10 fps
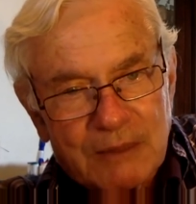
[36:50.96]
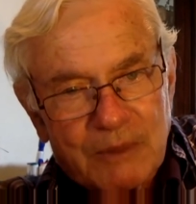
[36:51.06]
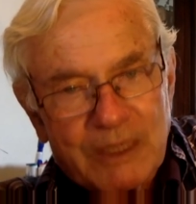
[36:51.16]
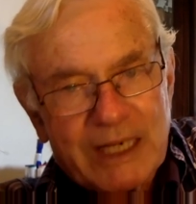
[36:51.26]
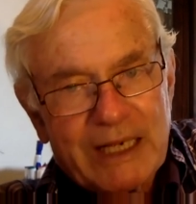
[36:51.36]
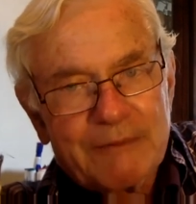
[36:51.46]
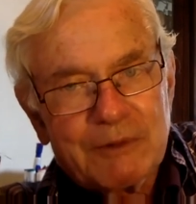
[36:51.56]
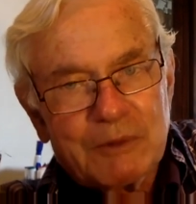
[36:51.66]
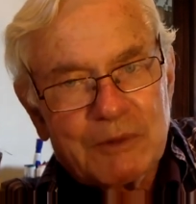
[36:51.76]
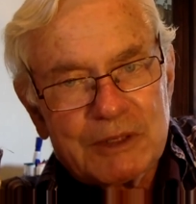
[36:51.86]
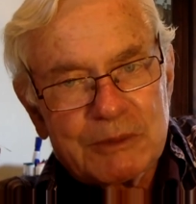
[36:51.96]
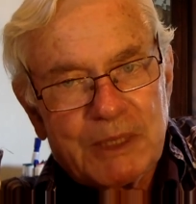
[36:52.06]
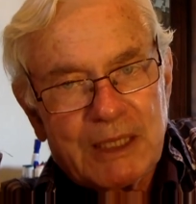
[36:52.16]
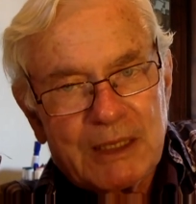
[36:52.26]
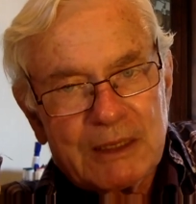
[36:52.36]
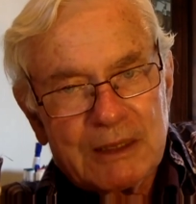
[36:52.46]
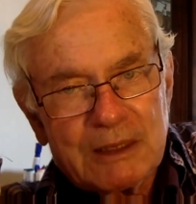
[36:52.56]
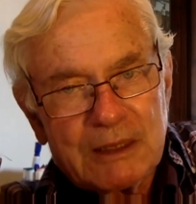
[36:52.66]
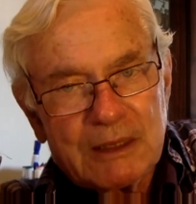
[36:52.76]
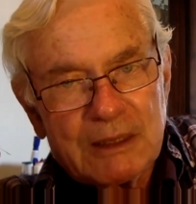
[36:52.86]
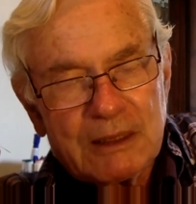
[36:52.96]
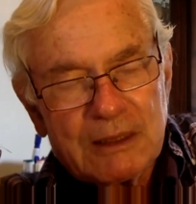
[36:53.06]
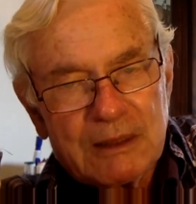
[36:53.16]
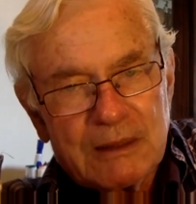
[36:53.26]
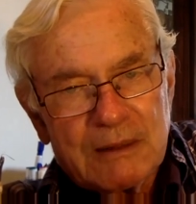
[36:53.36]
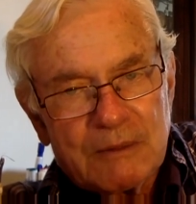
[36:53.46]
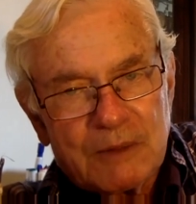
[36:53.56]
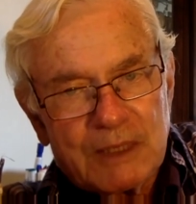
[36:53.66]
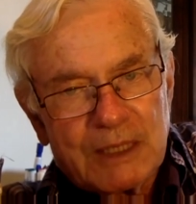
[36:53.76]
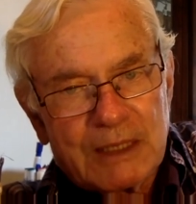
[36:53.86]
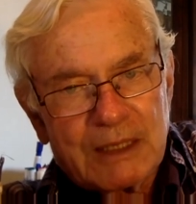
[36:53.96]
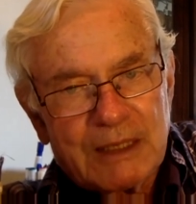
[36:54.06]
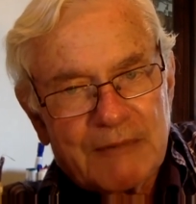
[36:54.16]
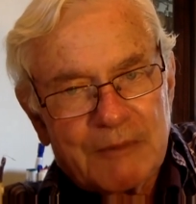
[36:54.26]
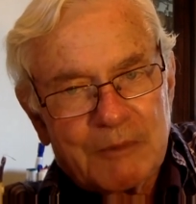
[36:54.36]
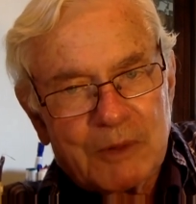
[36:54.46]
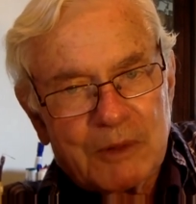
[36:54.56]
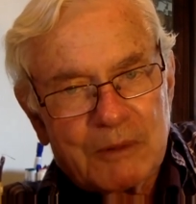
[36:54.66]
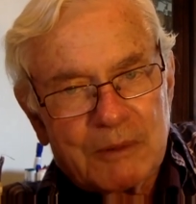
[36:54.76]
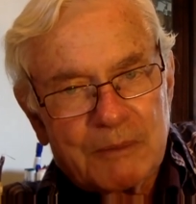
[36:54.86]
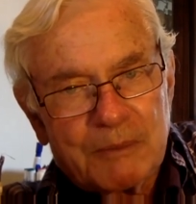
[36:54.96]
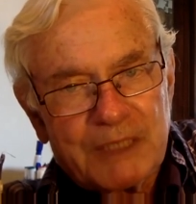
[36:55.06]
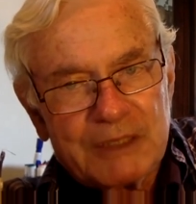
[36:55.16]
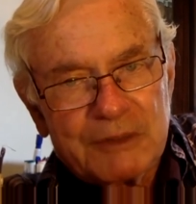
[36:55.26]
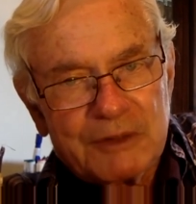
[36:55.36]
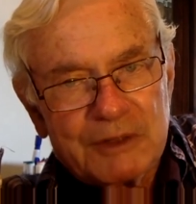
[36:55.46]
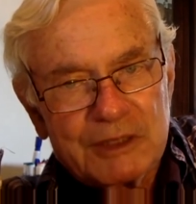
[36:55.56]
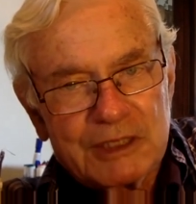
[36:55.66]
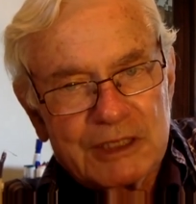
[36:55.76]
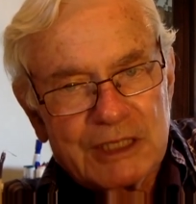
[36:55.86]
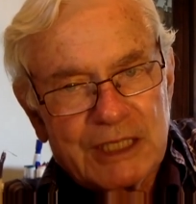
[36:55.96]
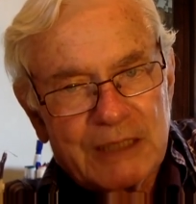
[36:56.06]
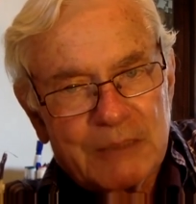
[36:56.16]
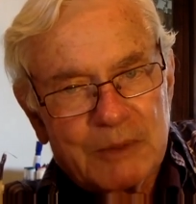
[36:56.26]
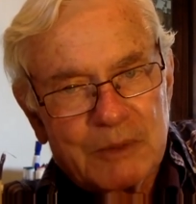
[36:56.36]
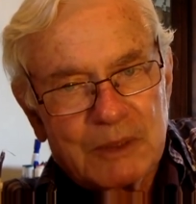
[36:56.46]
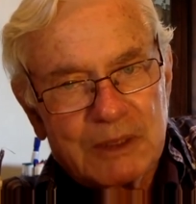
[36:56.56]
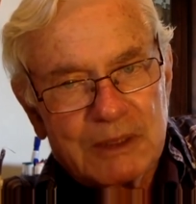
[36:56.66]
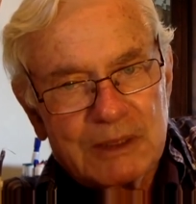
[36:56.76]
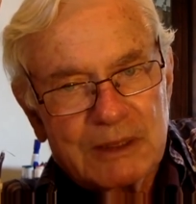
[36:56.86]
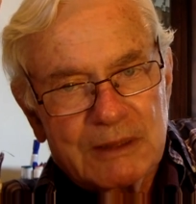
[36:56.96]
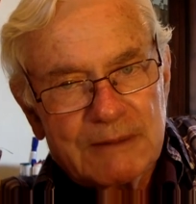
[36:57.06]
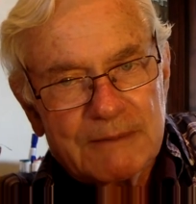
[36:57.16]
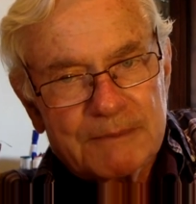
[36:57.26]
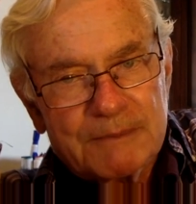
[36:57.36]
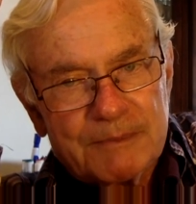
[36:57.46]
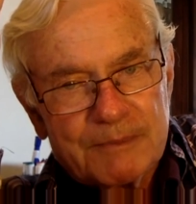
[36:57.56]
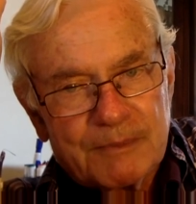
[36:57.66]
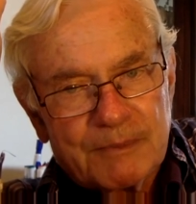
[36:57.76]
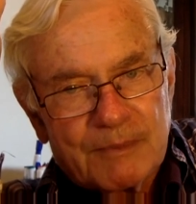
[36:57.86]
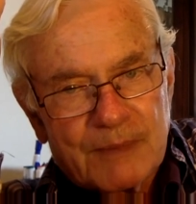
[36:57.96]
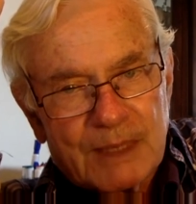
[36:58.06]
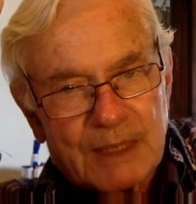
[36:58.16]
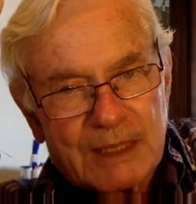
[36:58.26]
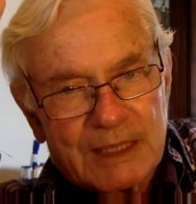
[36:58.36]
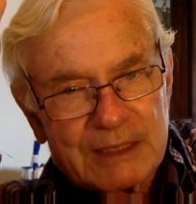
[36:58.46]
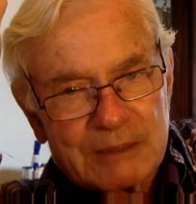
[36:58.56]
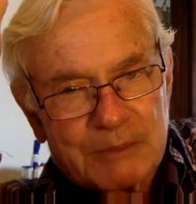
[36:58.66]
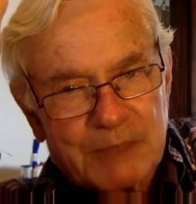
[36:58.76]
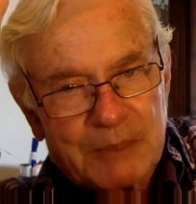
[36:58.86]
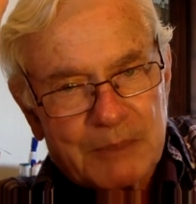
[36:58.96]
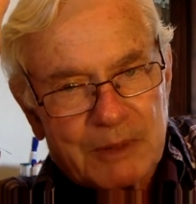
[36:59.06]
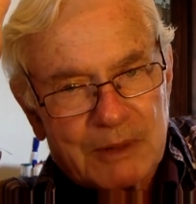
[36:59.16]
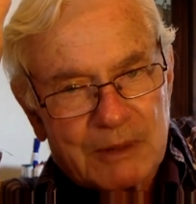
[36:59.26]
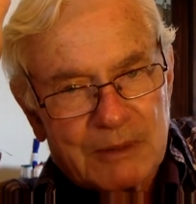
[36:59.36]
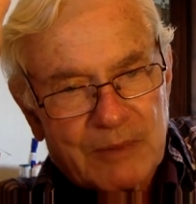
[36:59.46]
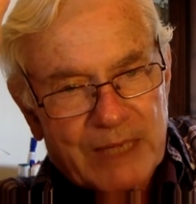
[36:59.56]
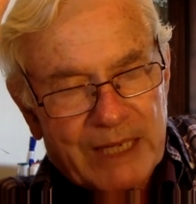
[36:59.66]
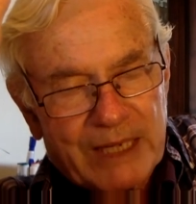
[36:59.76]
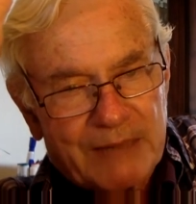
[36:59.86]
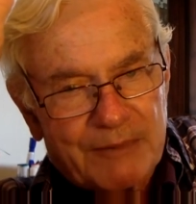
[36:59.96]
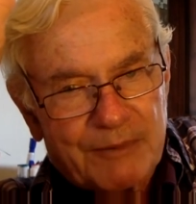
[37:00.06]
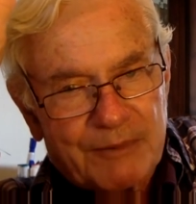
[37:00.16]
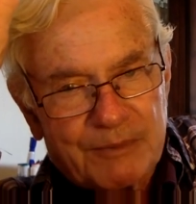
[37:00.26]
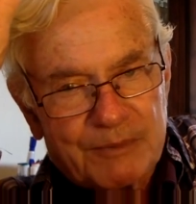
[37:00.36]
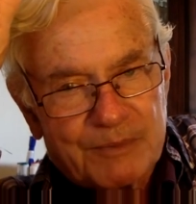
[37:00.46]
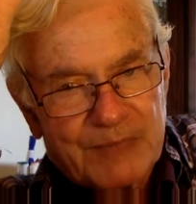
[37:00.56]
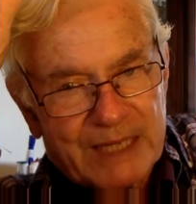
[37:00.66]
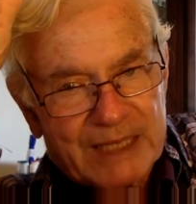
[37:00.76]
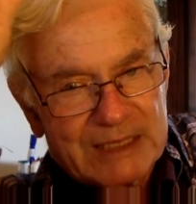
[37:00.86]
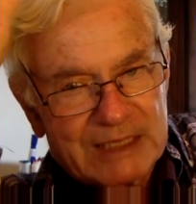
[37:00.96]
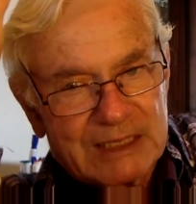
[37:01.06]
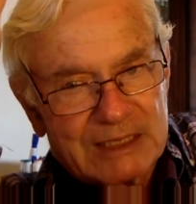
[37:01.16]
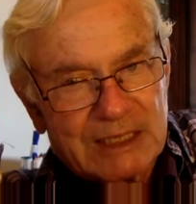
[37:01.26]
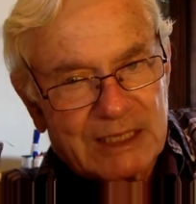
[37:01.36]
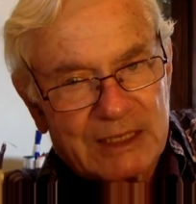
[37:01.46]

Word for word: we have to respond. We're not going to have a more peaceful and sustainable world unless people have access to